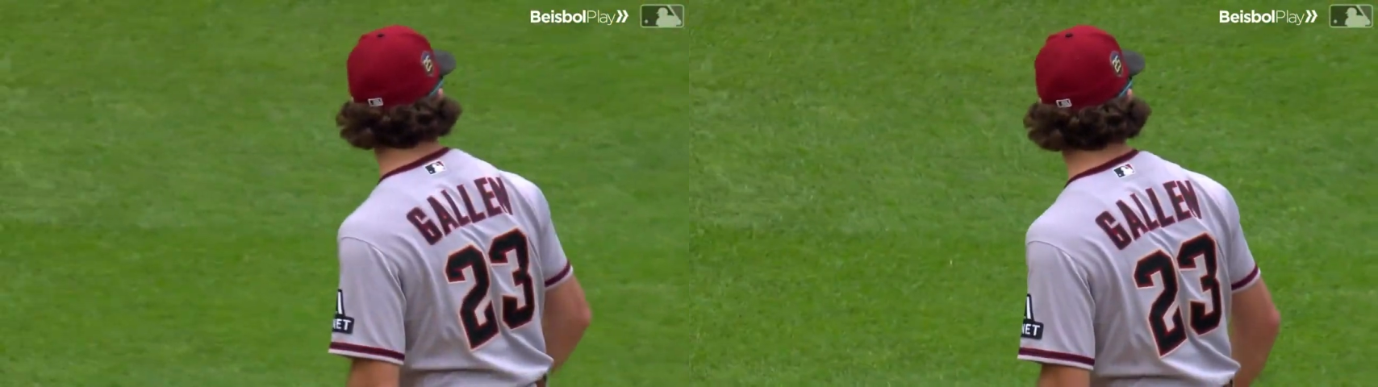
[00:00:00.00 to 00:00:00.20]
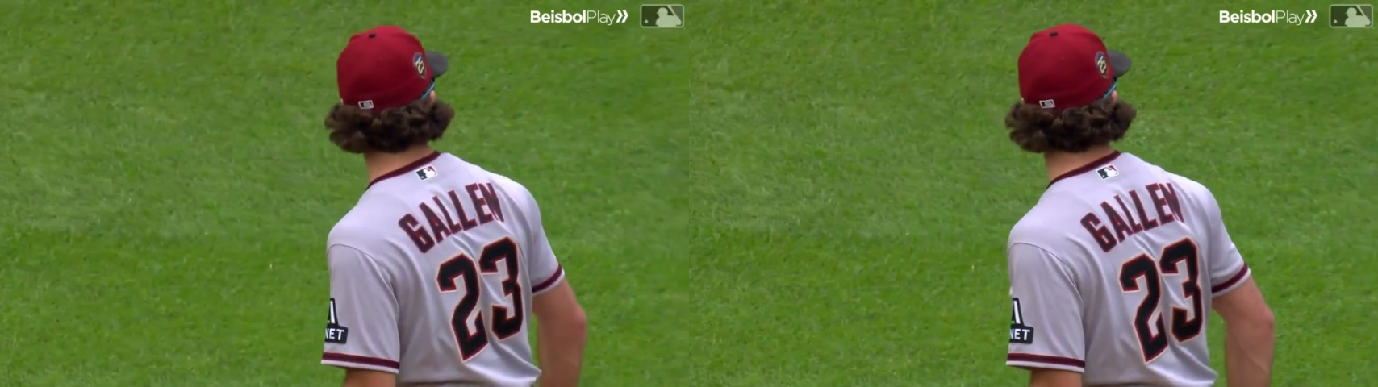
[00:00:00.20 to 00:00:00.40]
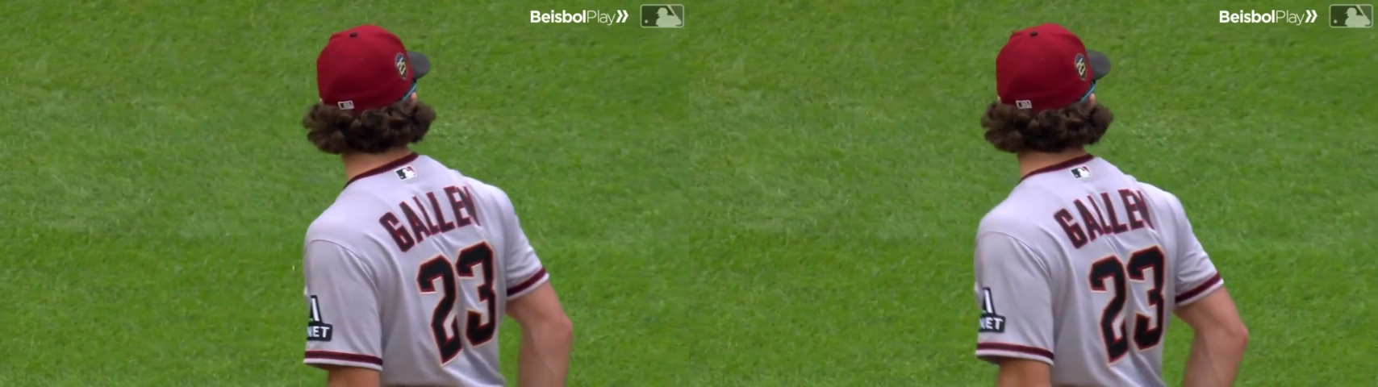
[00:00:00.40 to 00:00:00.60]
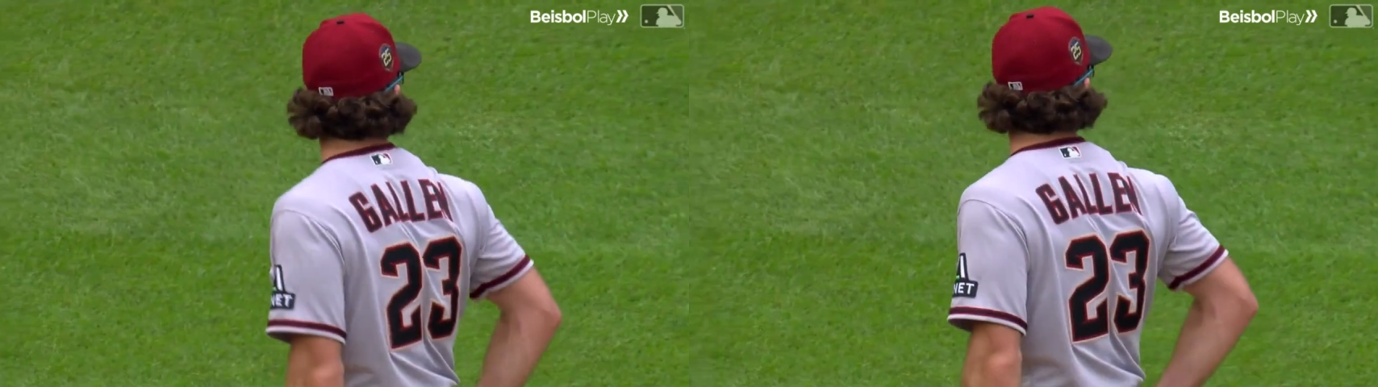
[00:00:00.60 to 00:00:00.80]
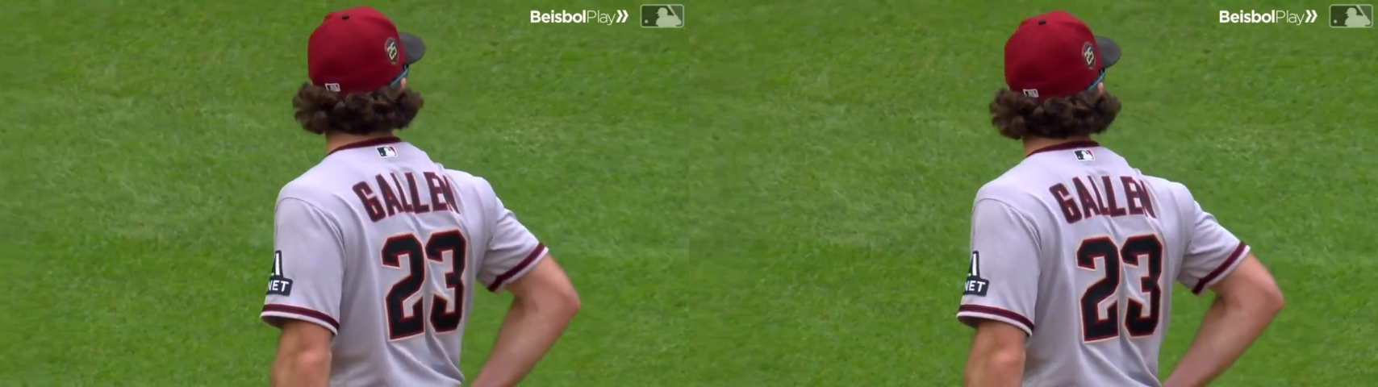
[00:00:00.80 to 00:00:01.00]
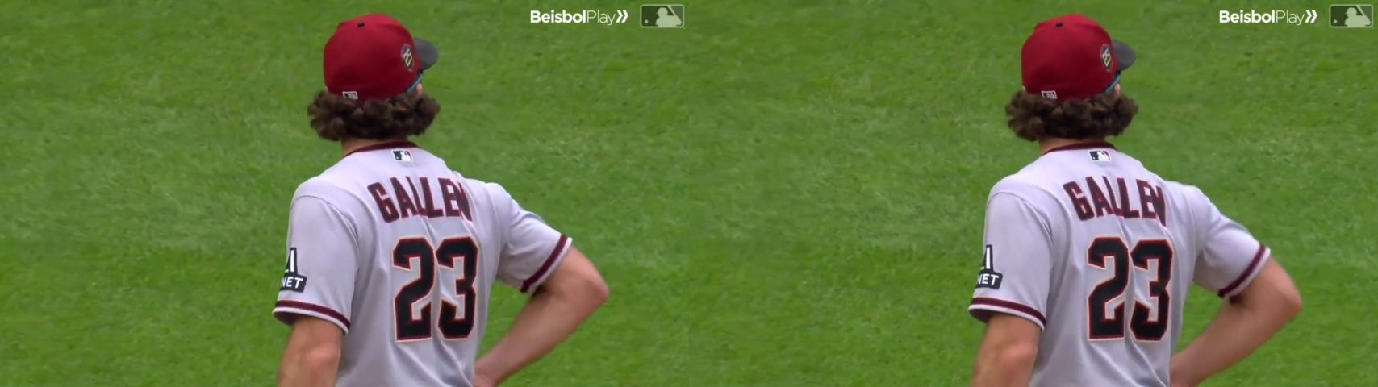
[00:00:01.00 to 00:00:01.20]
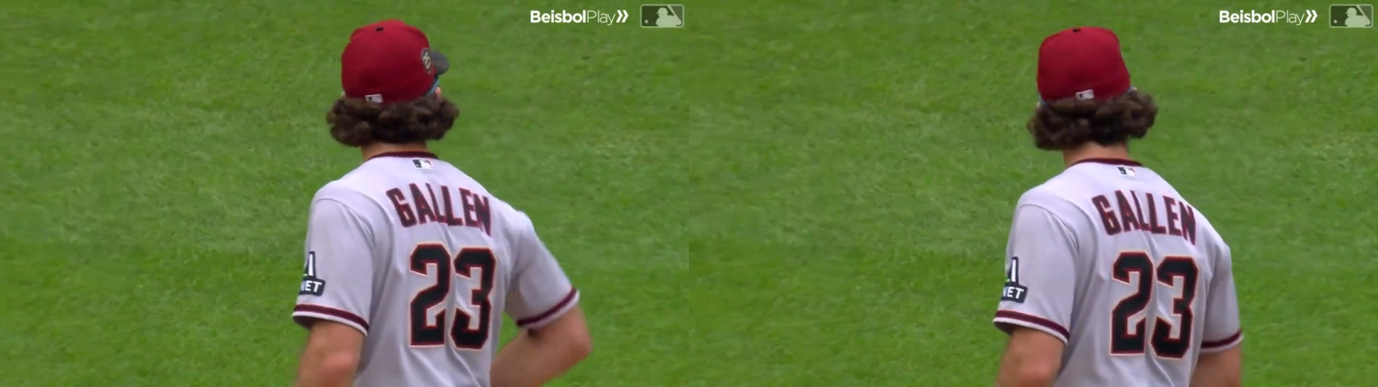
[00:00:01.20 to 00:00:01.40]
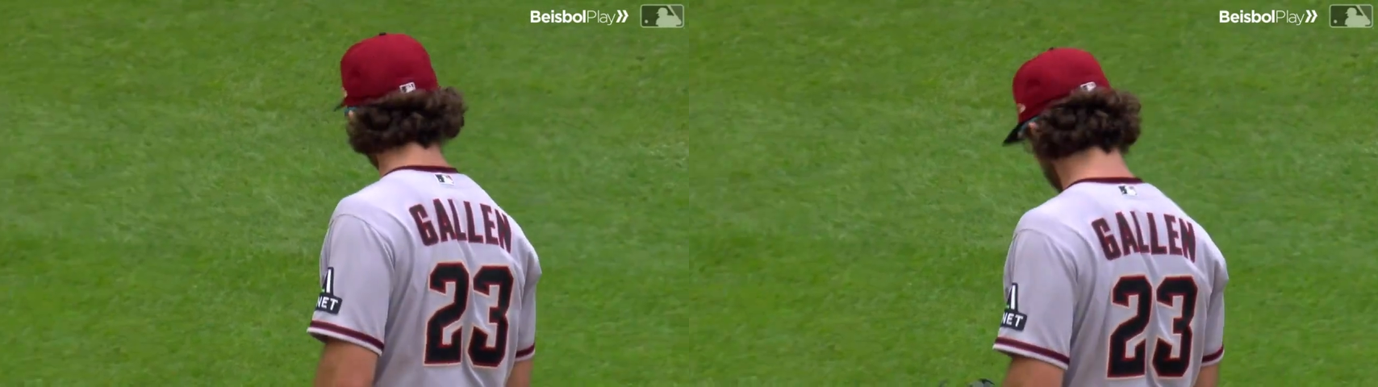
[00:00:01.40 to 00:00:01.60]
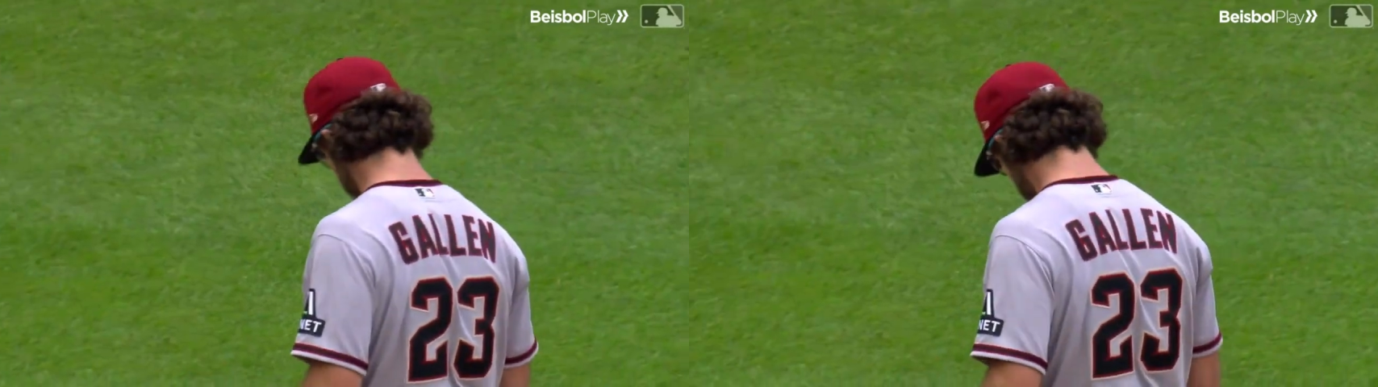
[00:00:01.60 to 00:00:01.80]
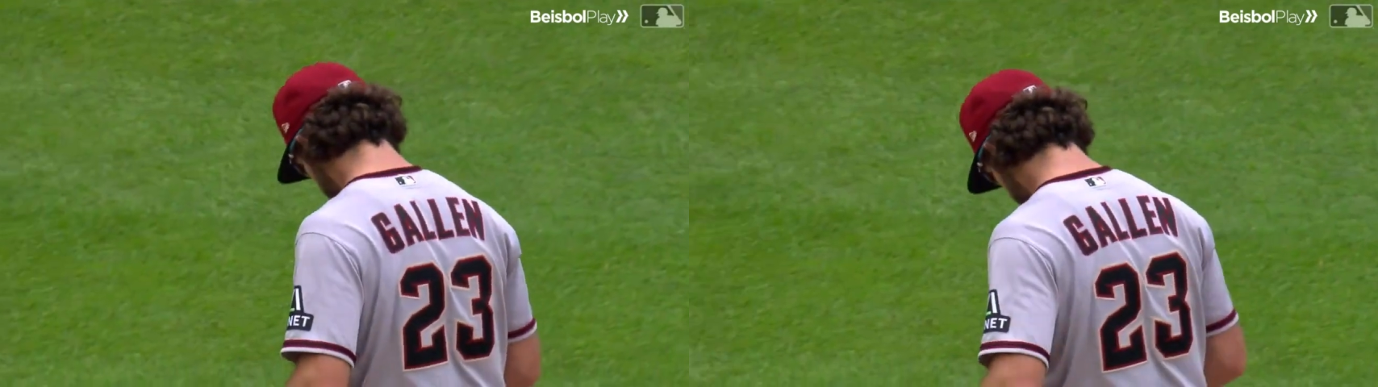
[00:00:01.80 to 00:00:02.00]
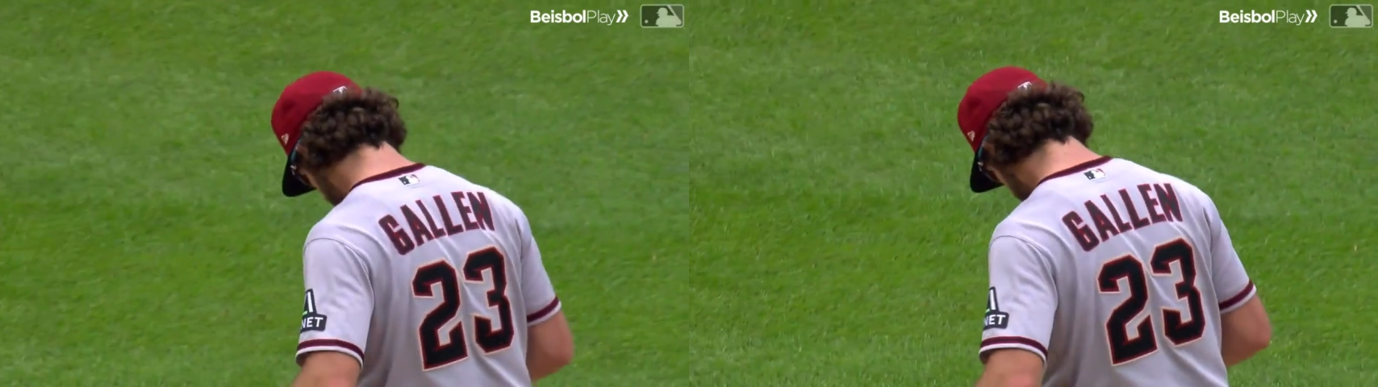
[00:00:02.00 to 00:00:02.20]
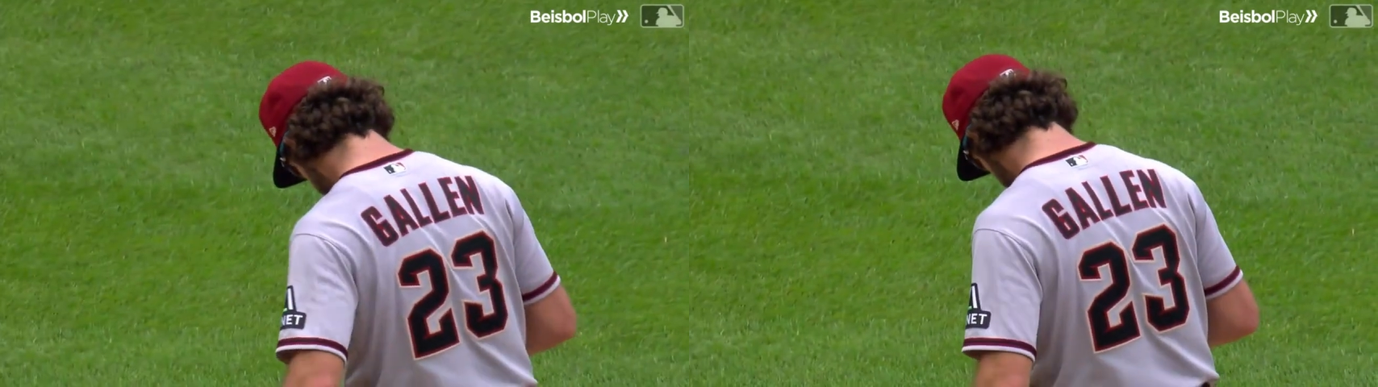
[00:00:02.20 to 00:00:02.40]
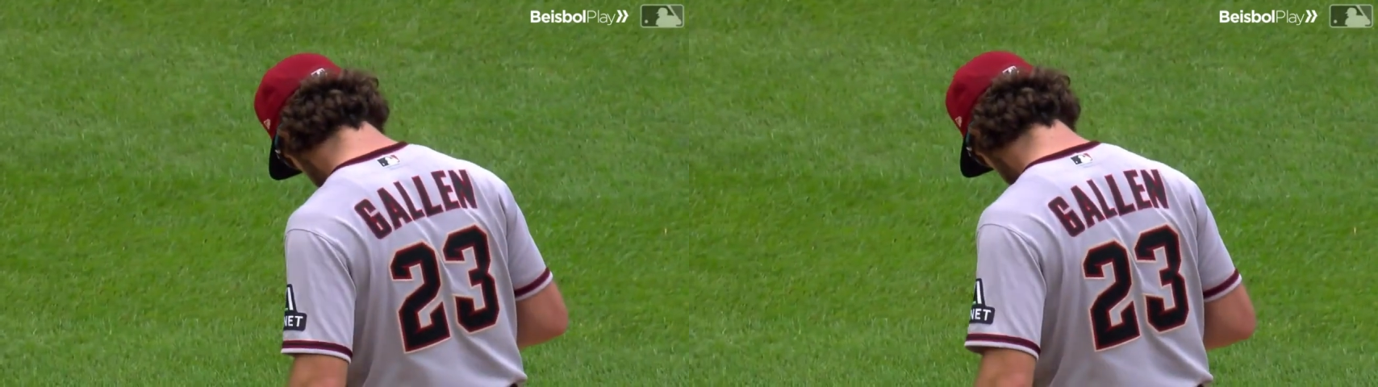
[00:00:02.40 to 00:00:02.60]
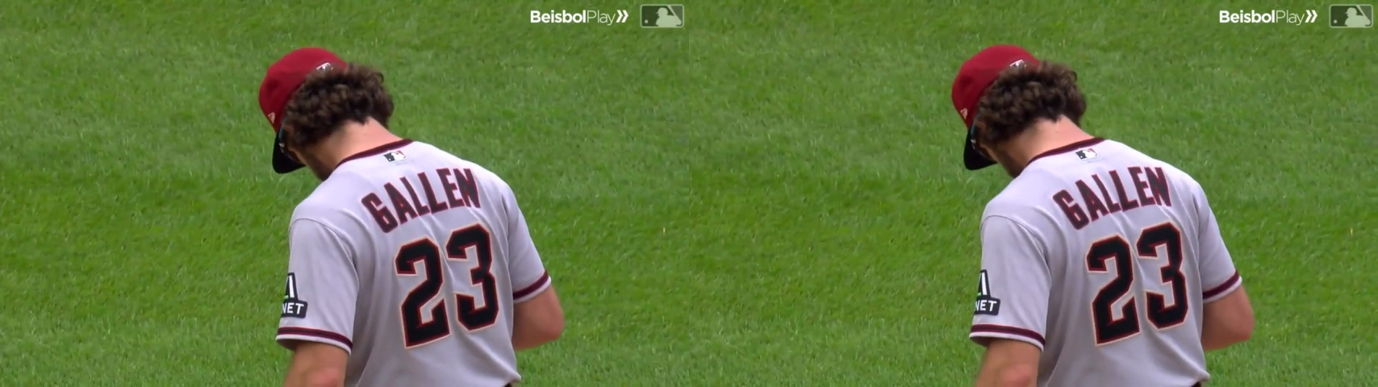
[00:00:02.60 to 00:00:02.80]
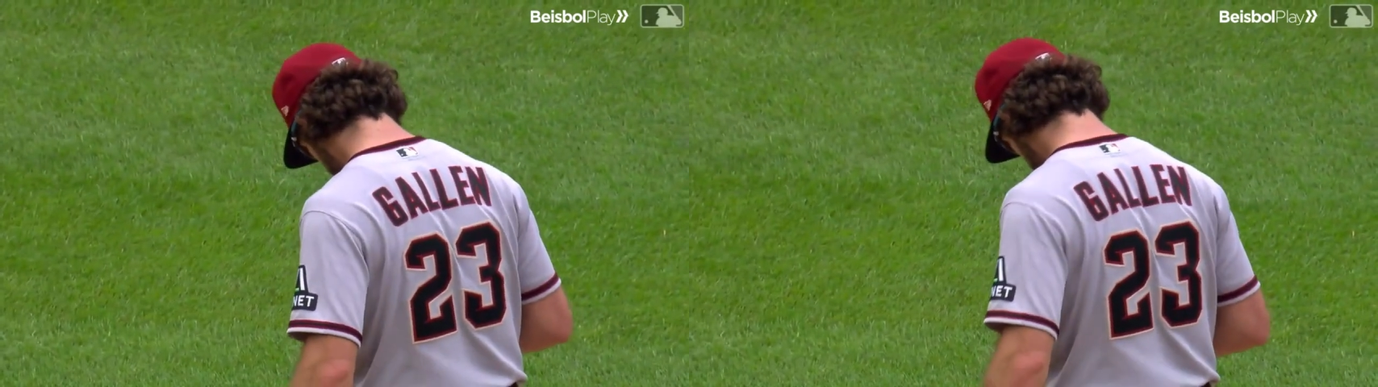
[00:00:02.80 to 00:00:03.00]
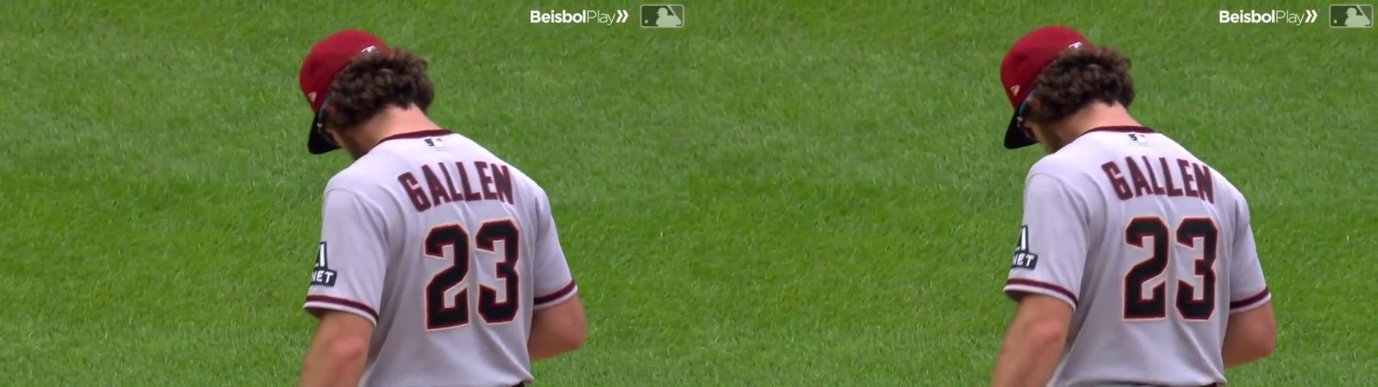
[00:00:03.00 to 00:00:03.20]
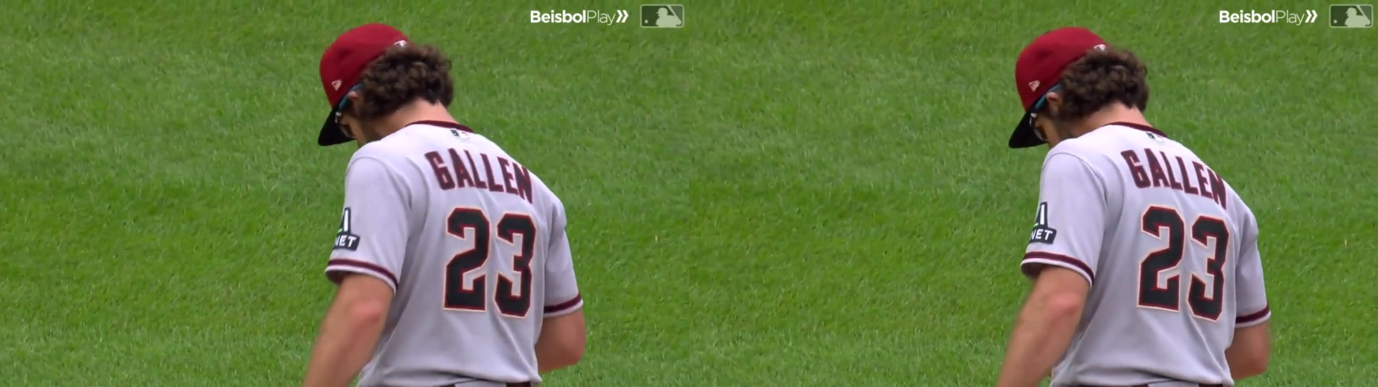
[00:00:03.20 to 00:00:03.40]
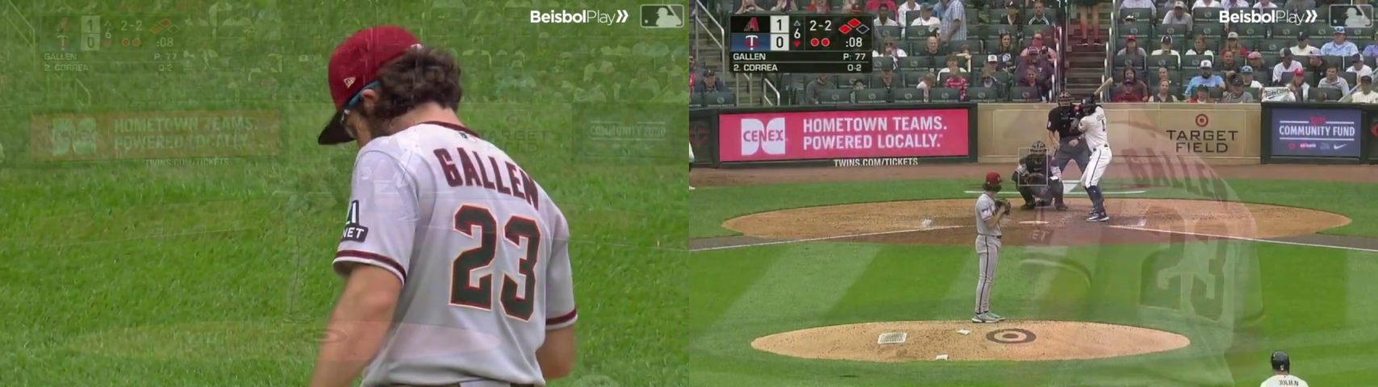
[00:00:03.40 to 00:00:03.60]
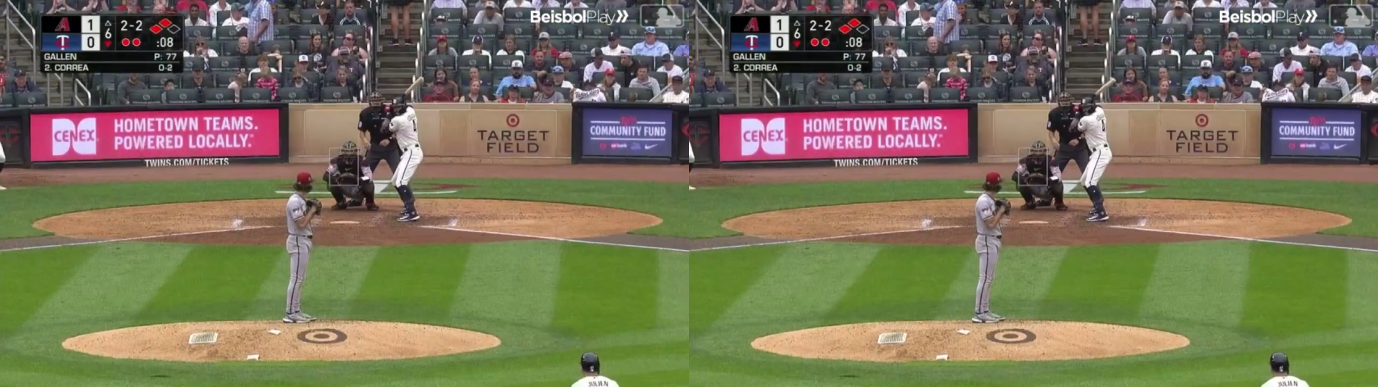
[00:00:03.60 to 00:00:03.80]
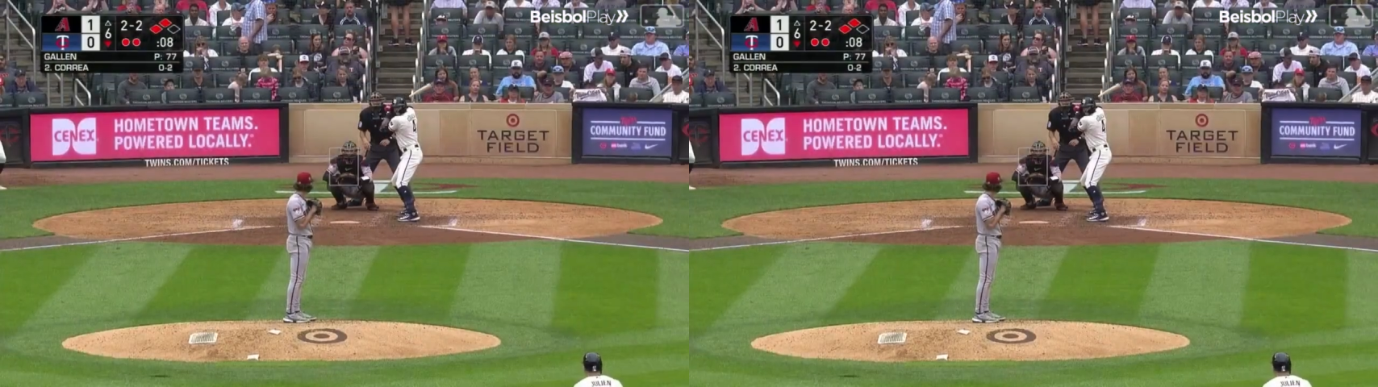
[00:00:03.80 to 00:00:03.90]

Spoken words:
(no speaker visible)